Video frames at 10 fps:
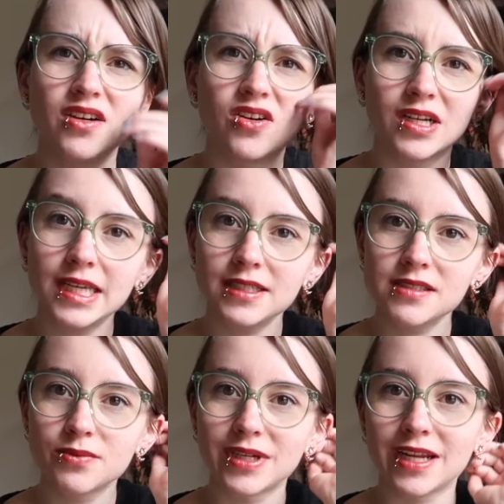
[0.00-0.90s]

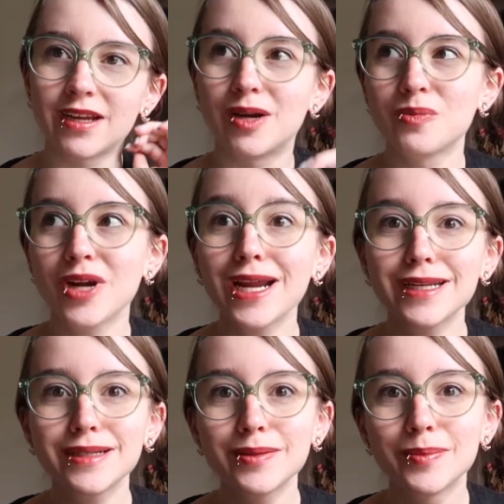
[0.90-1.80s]
August when I got
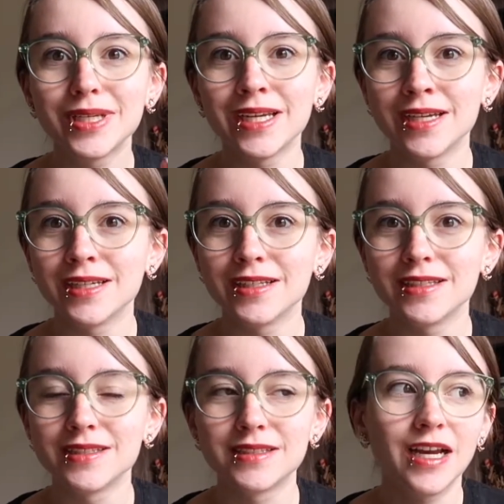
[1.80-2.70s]
pregnant because